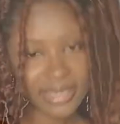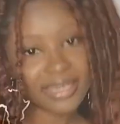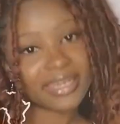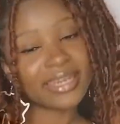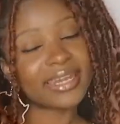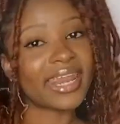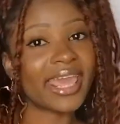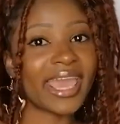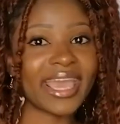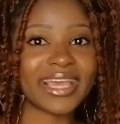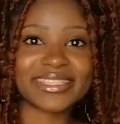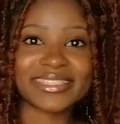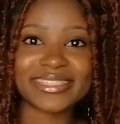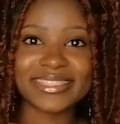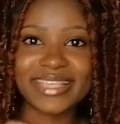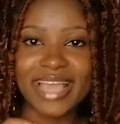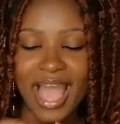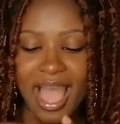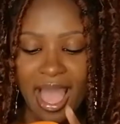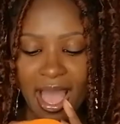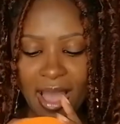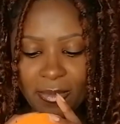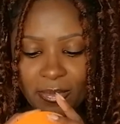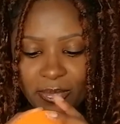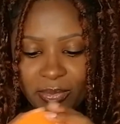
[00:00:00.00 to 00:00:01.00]
Next
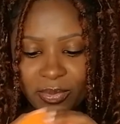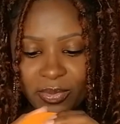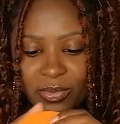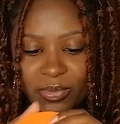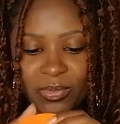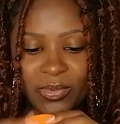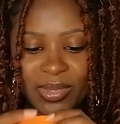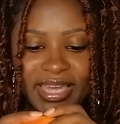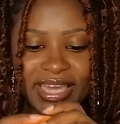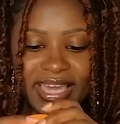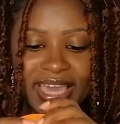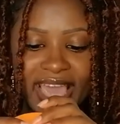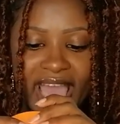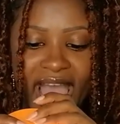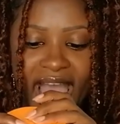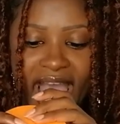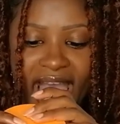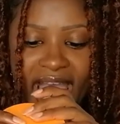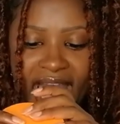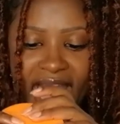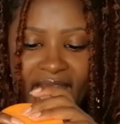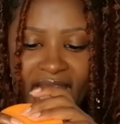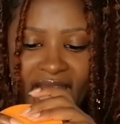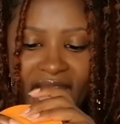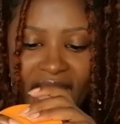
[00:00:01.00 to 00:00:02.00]
up, we
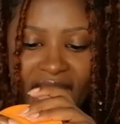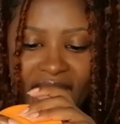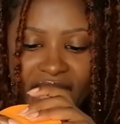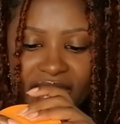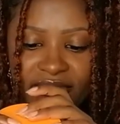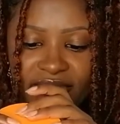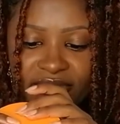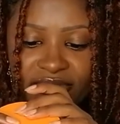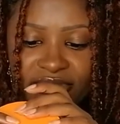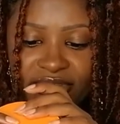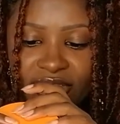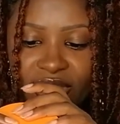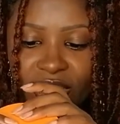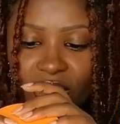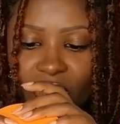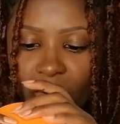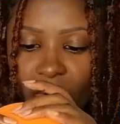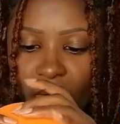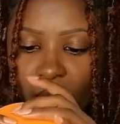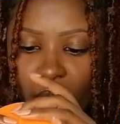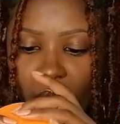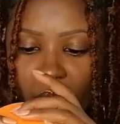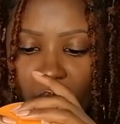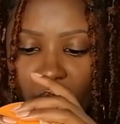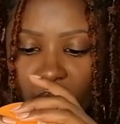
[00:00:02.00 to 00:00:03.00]
have the
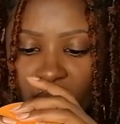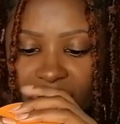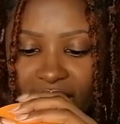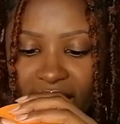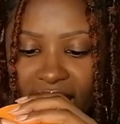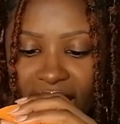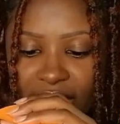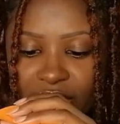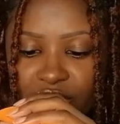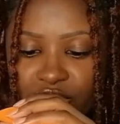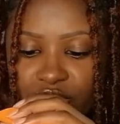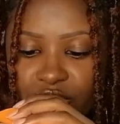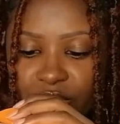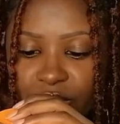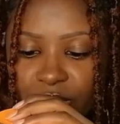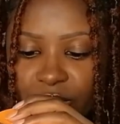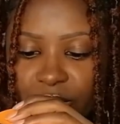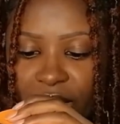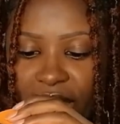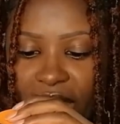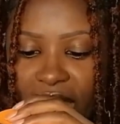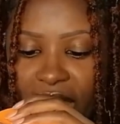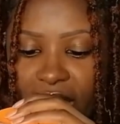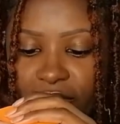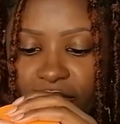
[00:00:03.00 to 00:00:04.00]
All
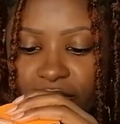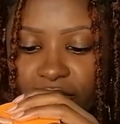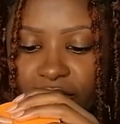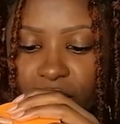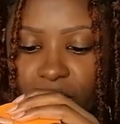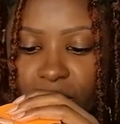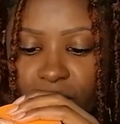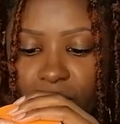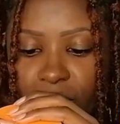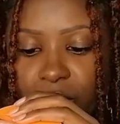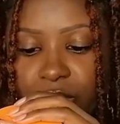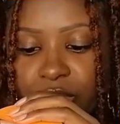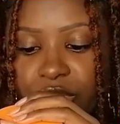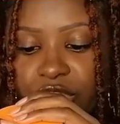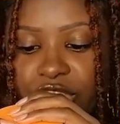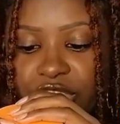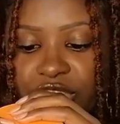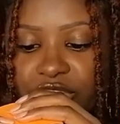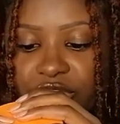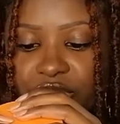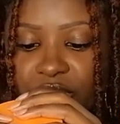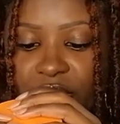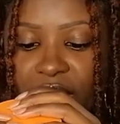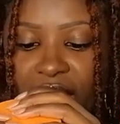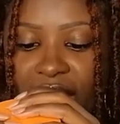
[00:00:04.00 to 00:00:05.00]
Natural Afro
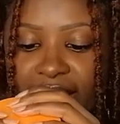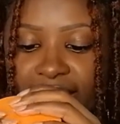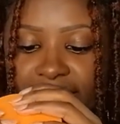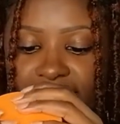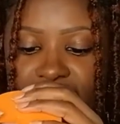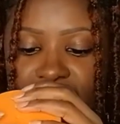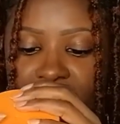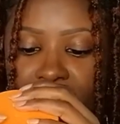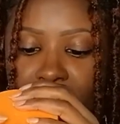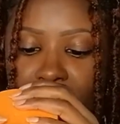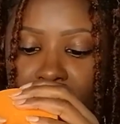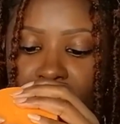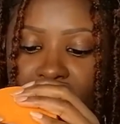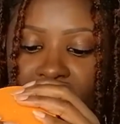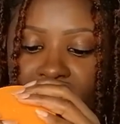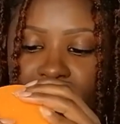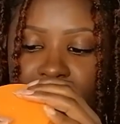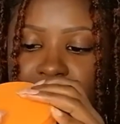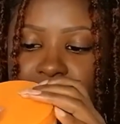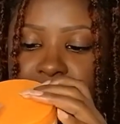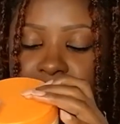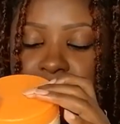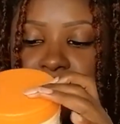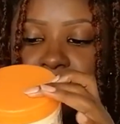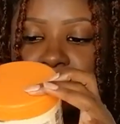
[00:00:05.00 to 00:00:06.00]
Moisturizing
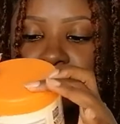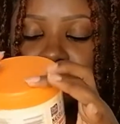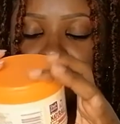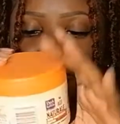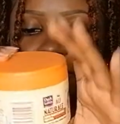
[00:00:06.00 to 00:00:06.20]
Butter.